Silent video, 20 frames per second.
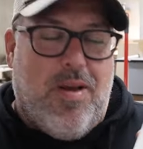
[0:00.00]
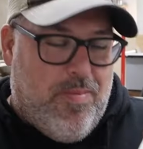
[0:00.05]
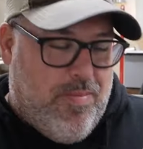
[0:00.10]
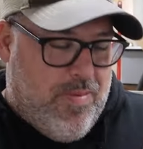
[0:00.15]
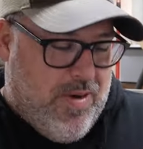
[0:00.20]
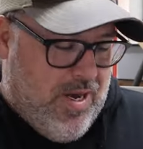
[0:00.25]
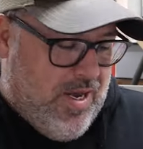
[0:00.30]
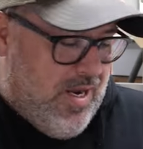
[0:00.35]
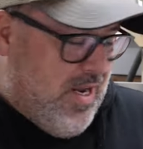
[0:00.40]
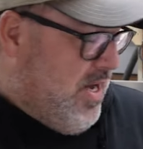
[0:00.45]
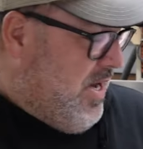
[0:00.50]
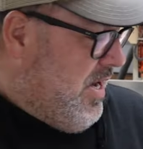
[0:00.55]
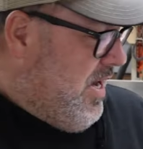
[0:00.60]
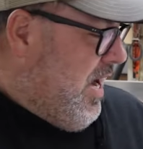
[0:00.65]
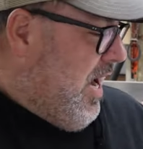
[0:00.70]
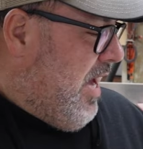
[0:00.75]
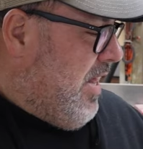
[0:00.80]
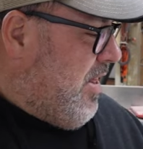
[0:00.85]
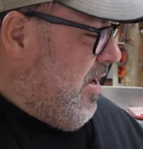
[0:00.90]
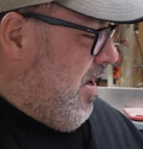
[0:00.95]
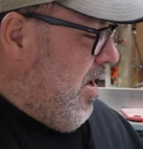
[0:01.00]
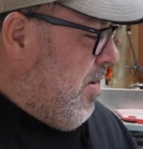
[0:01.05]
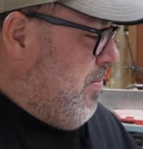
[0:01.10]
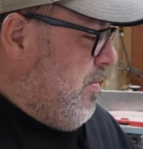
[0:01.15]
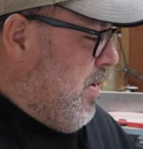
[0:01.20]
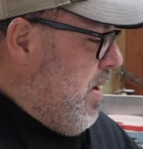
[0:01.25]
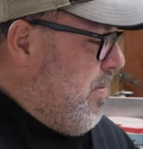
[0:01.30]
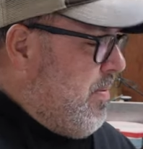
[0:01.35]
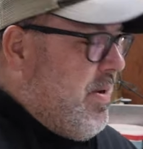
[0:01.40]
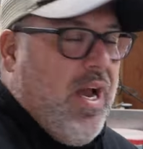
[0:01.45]
but uh, I thought
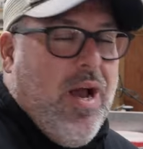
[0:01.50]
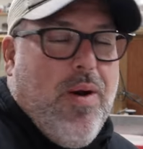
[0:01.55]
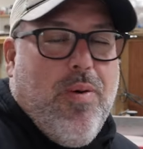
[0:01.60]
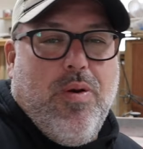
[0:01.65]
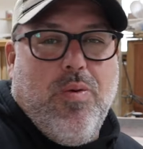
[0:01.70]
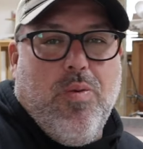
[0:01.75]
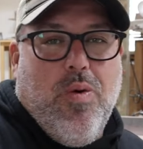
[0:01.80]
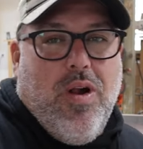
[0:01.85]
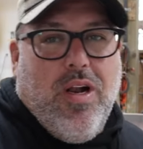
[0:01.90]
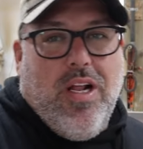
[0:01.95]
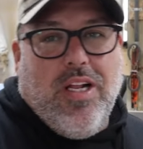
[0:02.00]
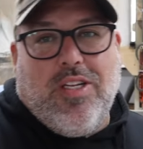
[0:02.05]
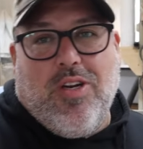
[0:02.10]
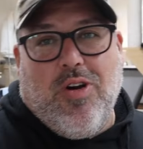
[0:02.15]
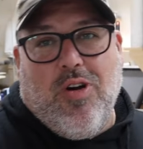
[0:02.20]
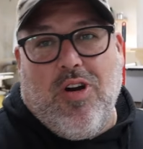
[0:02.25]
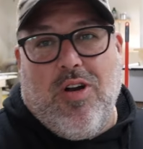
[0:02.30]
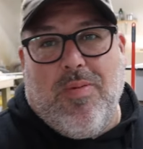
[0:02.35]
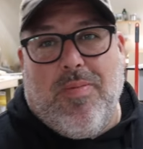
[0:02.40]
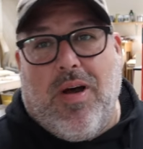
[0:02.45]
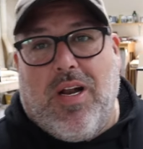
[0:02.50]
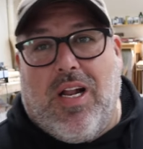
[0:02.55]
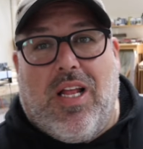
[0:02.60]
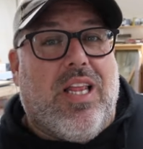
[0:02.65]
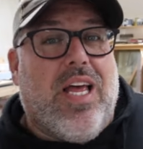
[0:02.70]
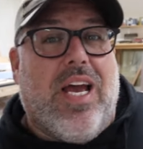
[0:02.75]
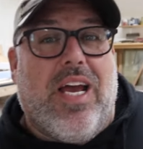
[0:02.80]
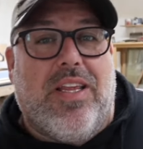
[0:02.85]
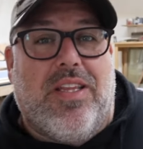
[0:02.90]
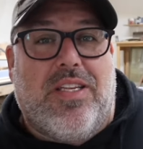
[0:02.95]
maybe I would want to turn them on a
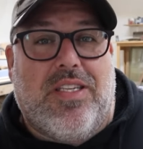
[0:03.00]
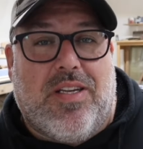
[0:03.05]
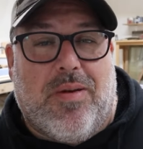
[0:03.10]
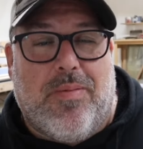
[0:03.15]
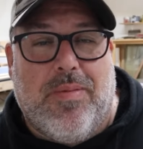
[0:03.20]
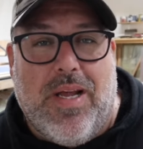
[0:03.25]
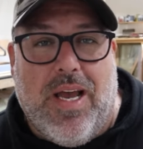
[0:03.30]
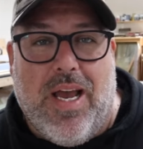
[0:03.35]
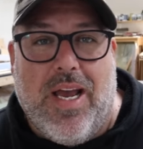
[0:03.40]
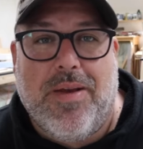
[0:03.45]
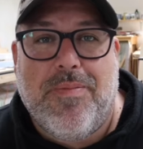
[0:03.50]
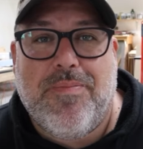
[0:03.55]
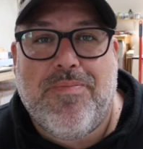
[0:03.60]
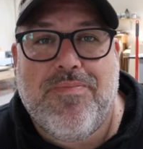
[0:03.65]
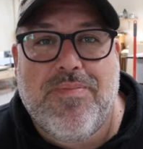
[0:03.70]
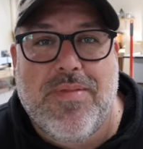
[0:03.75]
lathe someday.